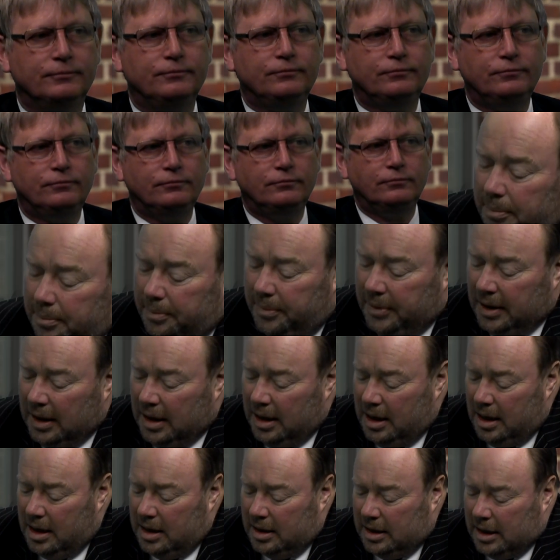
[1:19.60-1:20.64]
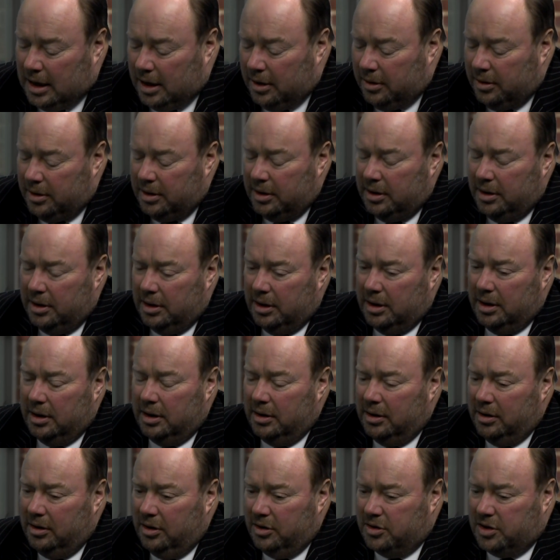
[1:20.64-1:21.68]
Yeah. Now,
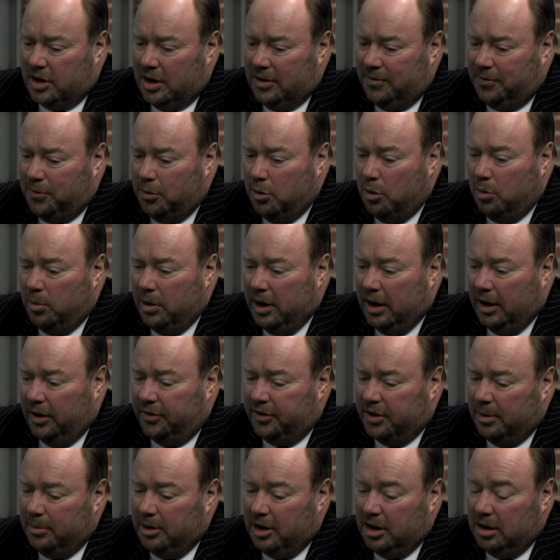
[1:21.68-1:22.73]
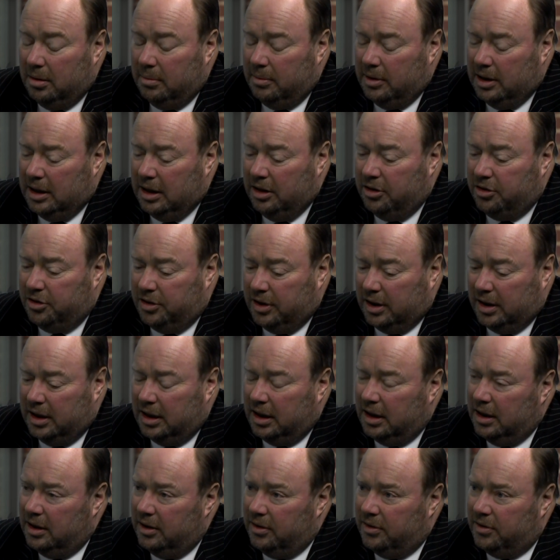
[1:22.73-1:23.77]
you say four wells. I mean, the interesting
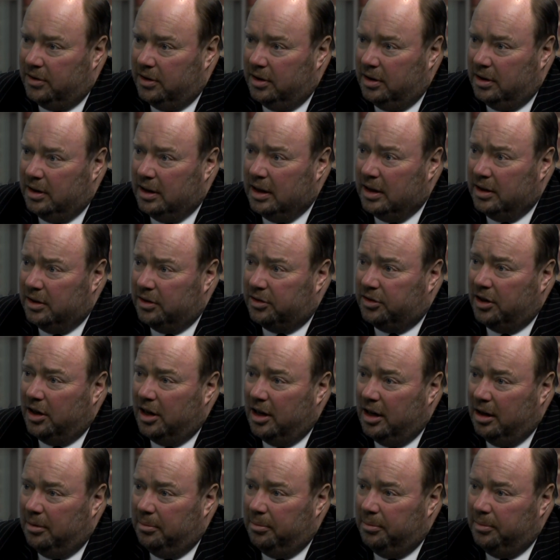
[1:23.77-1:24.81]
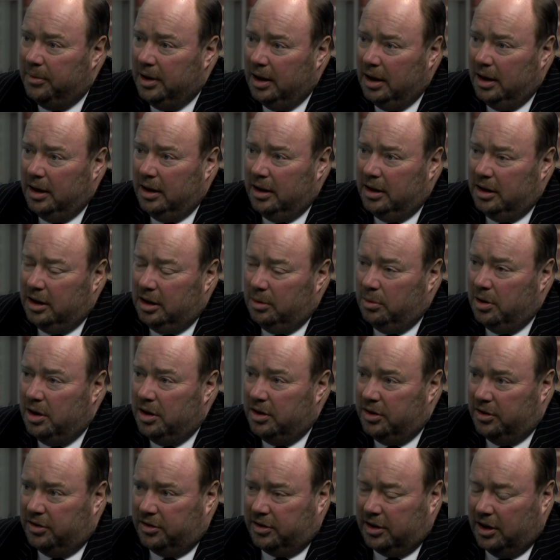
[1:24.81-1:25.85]
thing is that at the time you were
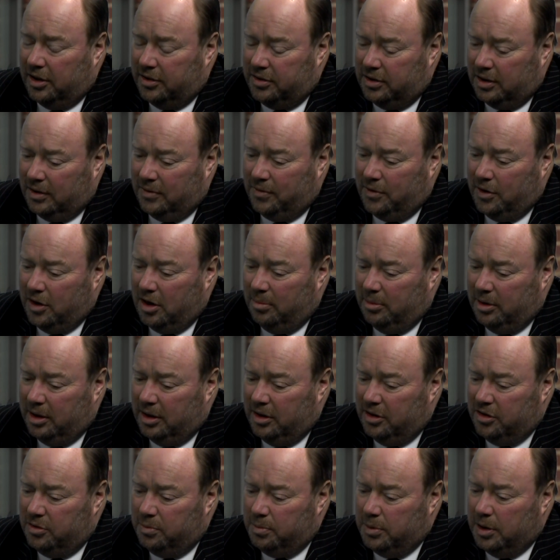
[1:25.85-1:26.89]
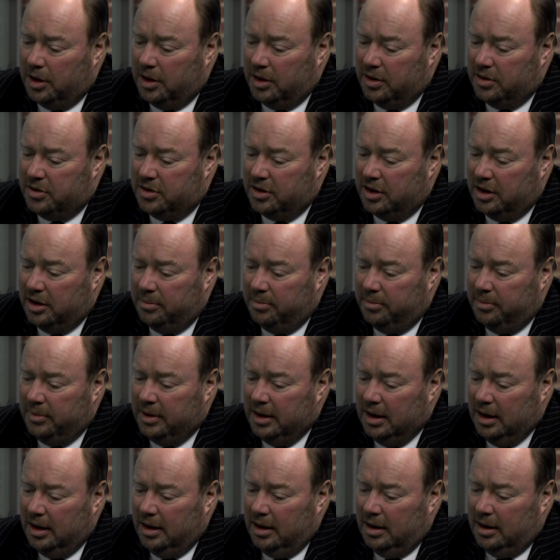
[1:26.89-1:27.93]
discussing farm-ins, but you
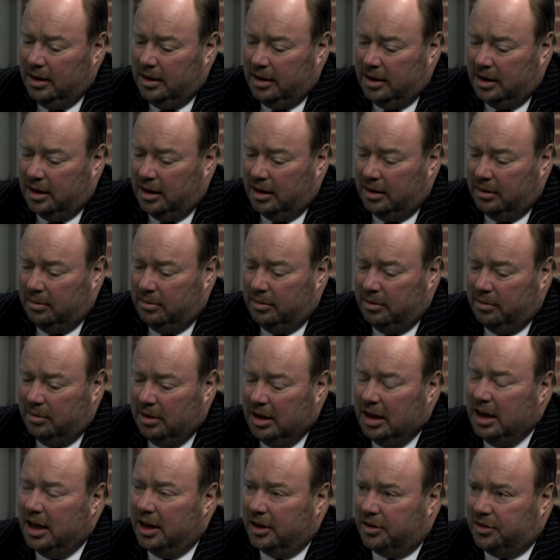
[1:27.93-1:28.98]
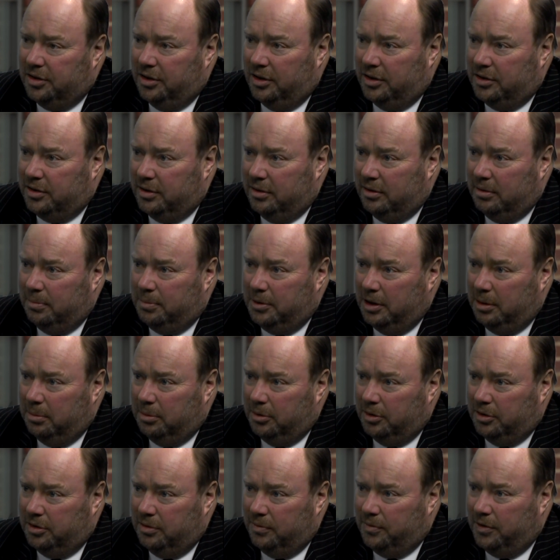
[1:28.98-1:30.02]
know, the reluctance of the
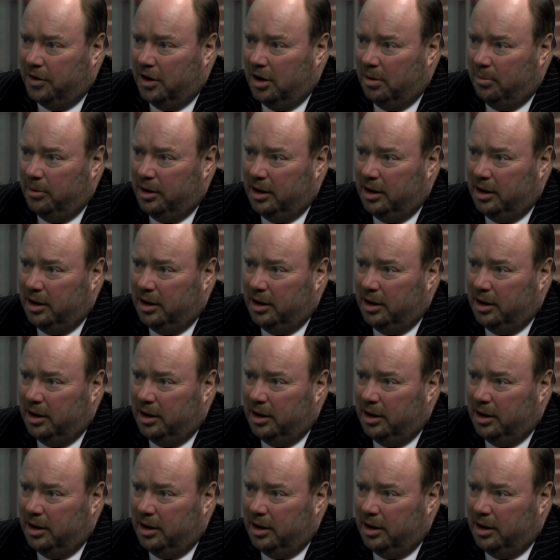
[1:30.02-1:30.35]
people to farm